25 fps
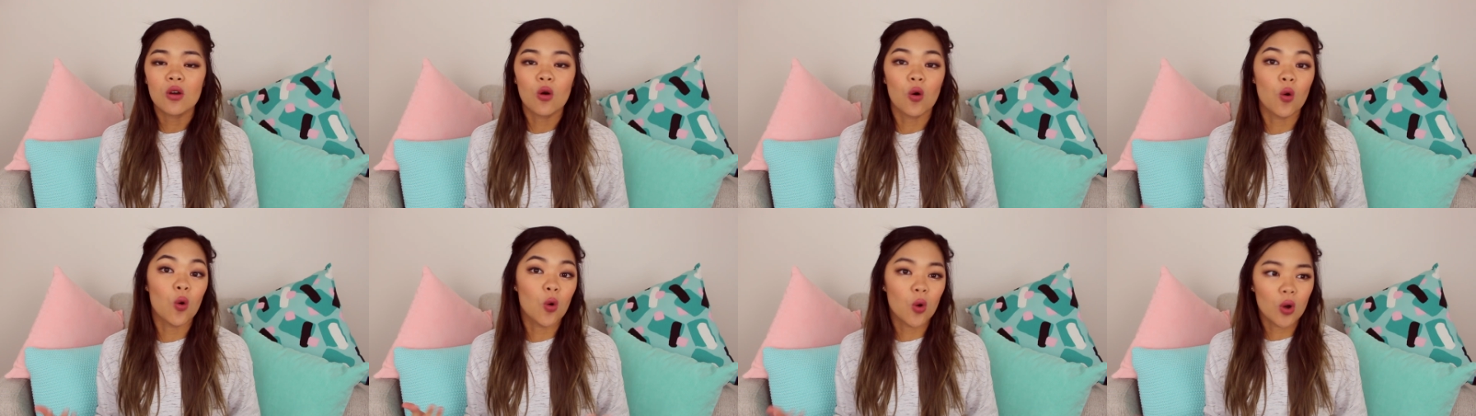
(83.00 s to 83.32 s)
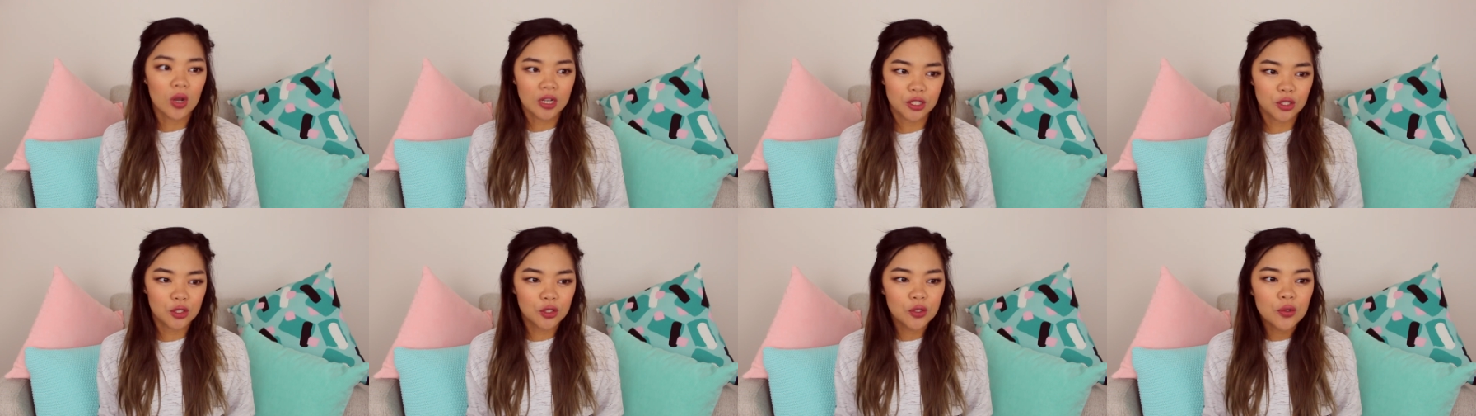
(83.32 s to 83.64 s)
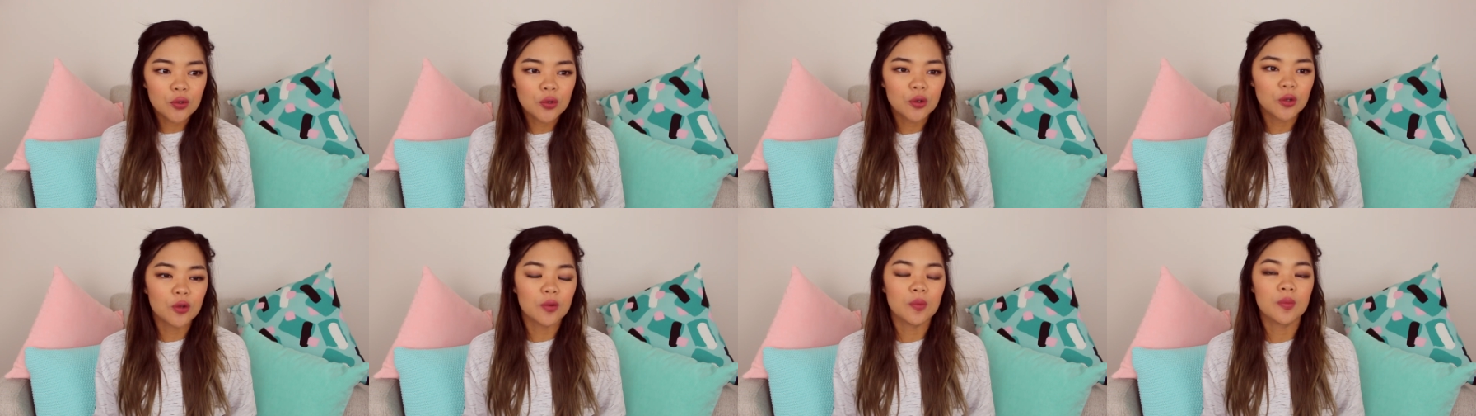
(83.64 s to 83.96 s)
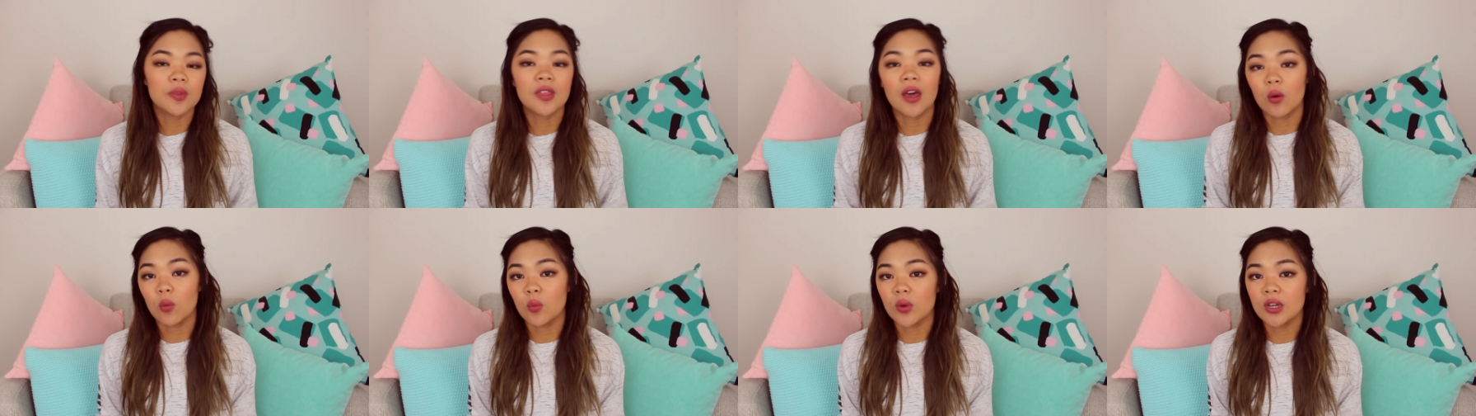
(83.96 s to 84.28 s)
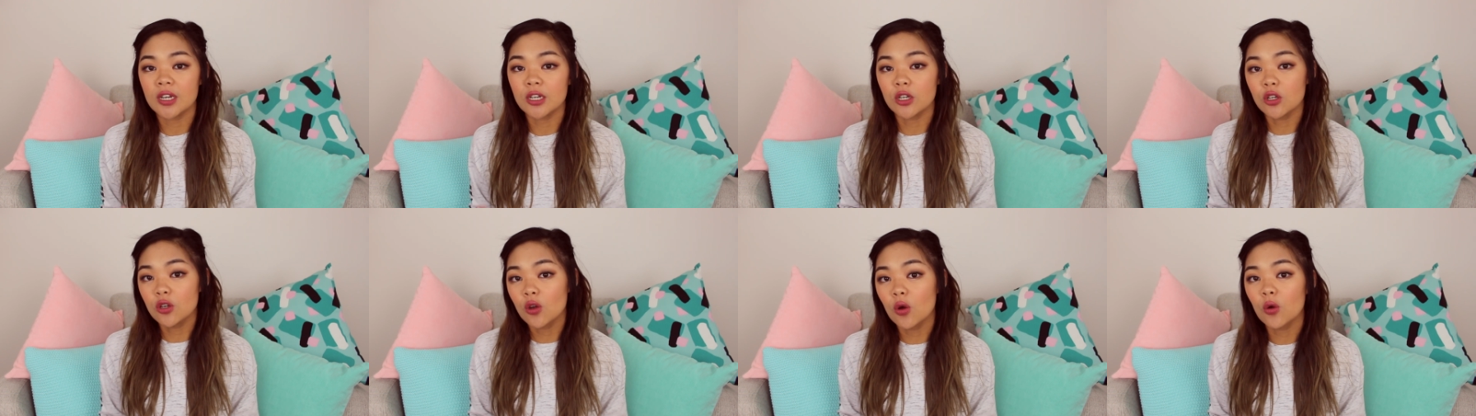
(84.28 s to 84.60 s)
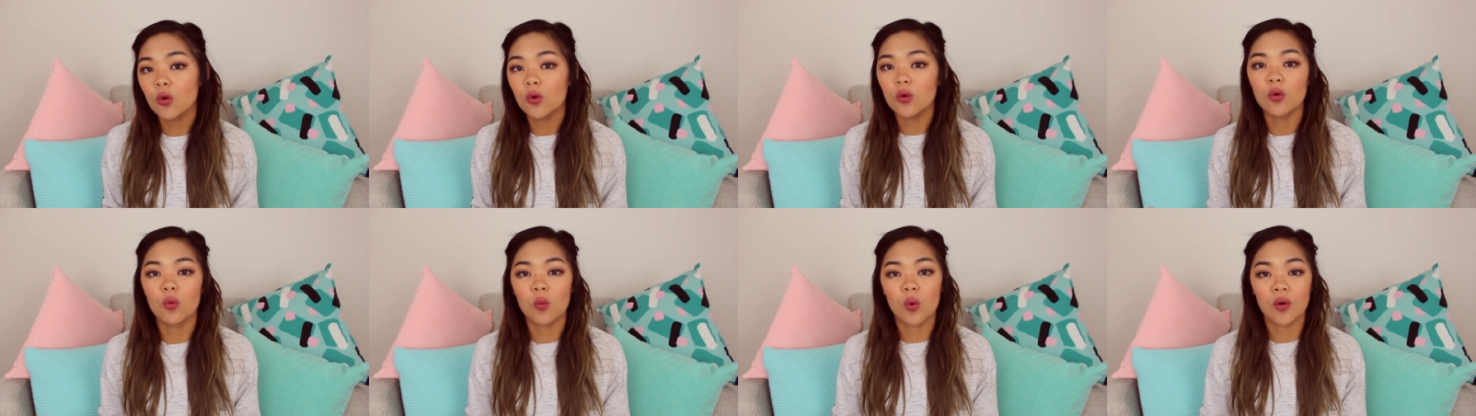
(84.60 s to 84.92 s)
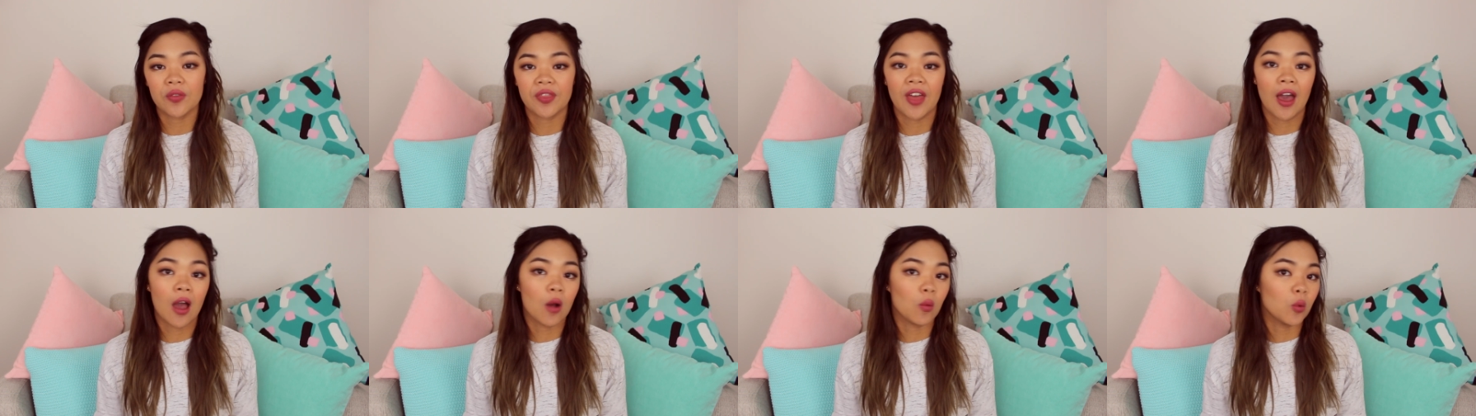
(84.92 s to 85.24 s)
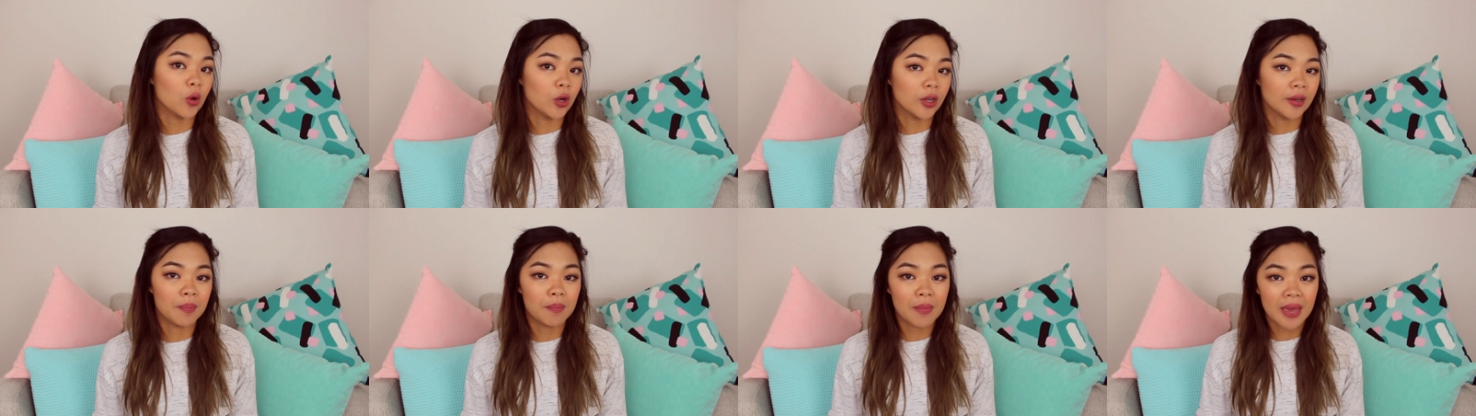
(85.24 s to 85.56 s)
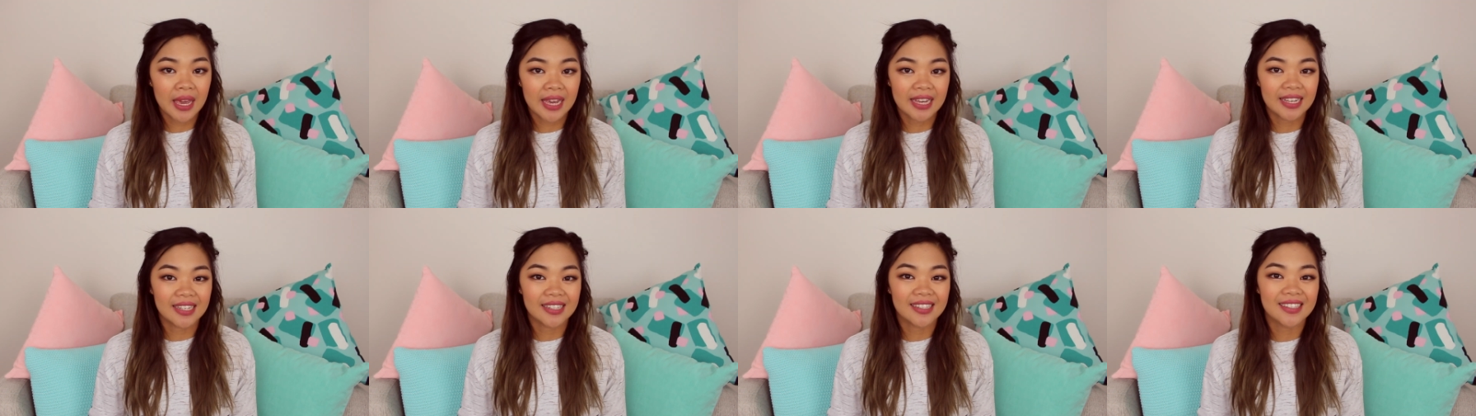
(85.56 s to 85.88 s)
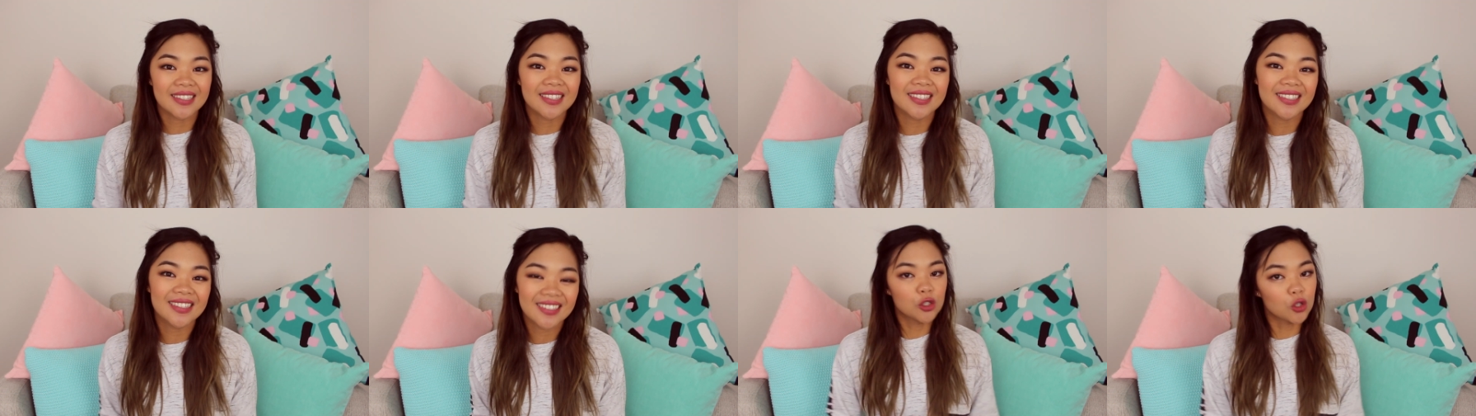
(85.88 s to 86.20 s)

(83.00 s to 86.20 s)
or assume that we know what that word means.